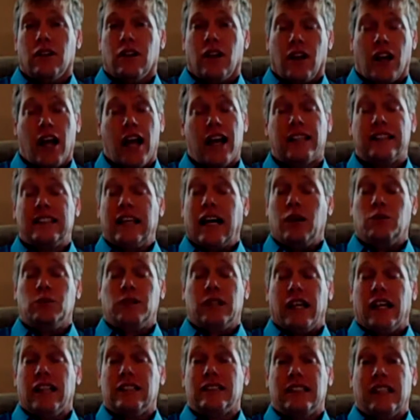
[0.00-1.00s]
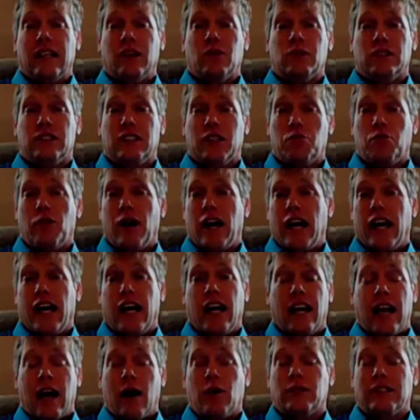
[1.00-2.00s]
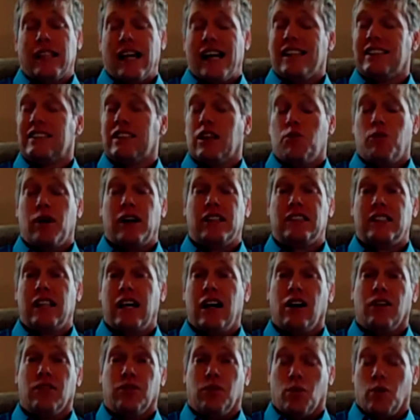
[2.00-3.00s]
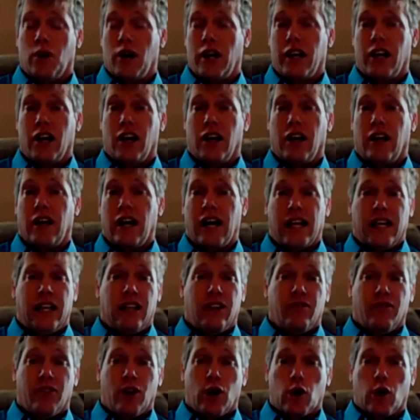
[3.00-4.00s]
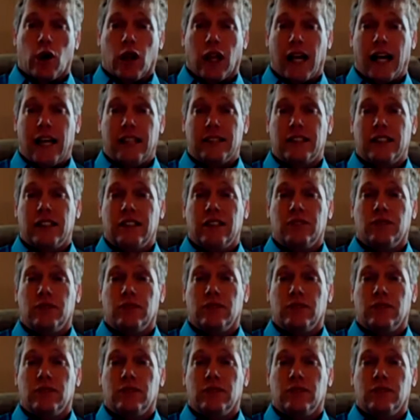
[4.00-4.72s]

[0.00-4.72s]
A lot of times, yes, it was in my head. I was asking myself, why not? I didn't vocalize it.